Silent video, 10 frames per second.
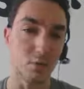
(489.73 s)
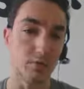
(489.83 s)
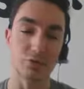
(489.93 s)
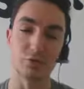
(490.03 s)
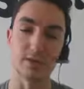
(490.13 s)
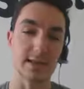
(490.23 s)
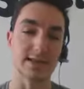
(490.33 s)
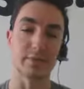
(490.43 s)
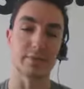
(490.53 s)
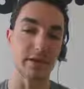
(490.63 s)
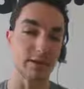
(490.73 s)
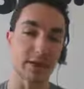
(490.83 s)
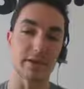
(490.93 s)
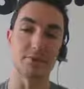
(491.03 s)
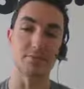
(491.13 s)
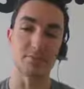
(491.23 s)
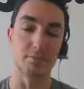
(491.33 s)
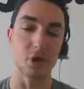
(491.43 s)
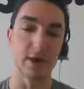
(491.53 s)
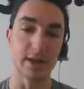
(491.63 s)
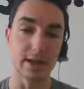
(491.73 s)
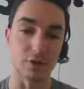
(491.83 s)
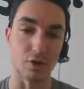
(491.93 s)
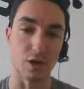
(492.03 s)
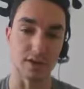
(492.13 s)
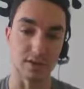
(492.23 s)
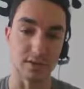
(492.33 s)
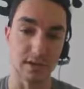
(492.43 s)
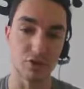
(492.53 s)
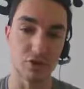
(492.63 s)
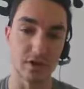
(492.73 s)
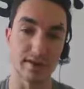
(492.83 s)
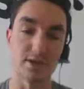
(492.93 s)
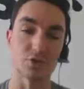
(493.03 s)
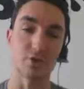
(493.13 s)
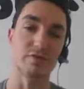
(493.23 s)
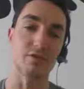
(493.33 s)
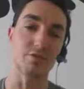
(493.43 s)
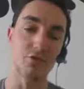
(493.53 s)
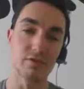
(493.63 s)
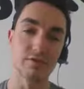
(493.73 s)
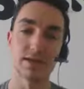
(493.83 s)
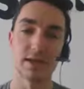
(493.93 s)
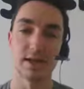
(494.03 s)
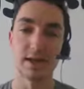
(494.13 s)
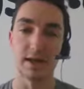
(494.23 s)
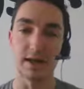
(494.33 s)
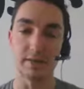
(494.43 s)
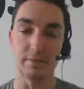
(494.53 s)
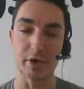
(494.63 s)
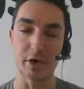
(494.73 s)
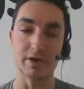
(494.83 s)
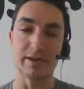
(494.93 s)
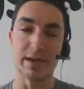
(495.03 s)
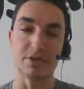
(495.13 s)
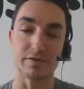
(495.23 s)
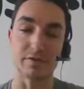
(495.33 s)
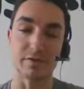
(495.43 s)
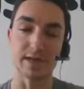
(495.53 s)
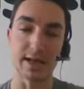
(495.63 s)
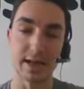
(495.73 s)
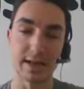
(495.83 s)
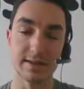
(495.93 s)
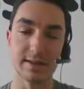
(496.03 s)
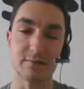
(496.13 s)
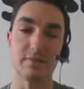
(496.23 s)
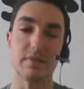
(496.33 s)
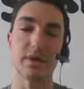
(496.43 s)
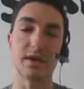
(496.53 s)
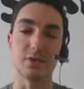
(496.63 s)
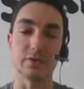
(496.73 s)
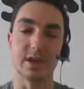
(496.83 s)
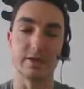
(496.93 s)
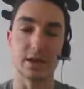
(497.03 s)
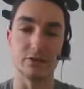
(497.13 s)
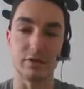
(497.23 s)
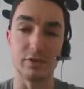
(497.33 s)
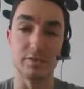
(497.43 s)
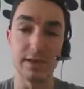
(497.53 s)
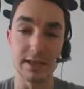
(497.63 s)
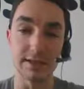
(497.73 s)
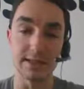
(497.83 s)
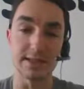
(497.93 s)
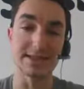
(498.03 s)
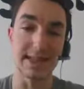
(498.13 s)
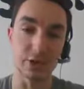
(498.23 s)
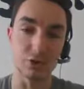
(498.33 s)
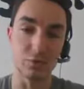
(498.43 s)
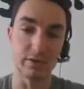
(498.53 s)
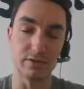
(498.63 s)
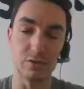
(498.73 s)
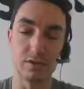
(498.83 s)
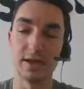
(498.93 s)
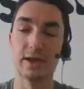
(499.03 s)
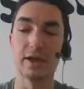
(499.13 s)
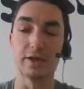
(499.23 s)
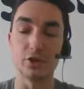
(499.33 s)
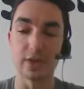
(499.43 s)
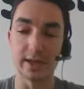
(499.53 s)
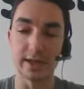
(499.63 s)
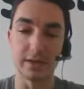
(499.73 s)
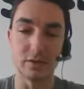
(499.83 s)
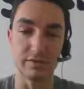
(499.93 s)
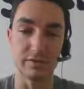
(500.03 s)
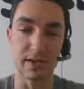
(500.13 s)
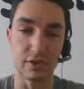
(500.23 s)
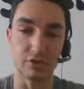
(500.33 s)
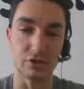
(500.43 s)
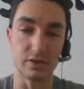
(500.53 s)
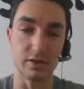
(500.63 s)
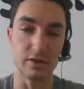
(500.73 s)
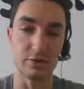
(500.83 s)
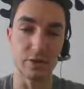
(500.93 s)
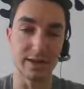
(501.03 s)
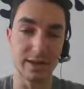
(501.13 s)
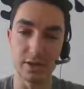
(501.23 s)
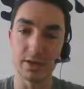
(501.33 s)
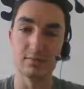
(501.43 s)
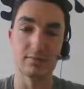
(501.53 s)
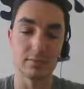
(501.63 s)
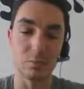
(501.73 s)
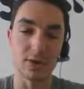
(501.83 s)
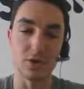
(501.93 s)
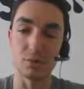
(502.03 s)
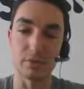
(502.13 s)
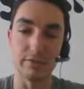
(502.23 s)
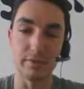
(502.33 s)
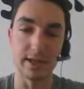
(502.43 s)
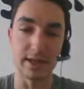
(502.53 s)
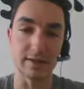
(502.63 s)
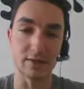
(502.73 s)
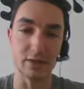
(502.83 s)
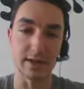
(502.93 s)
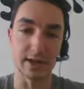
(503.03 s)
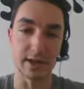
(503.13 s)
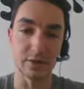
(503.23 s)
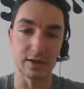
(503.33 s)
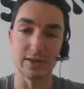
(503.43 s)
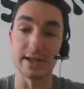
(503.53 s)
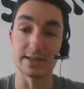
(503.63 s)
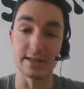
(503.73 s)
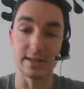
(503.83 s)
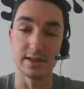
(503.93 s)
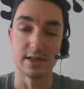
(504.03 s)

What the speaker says: which will say something like book an initial consultation, and this sort of removes the barrier of entry for the client. They're able to get in touch with you immediately, schedule with you. You're going to get a notification through your email. Once you approve the meeting, it's on your calendar, and that's it.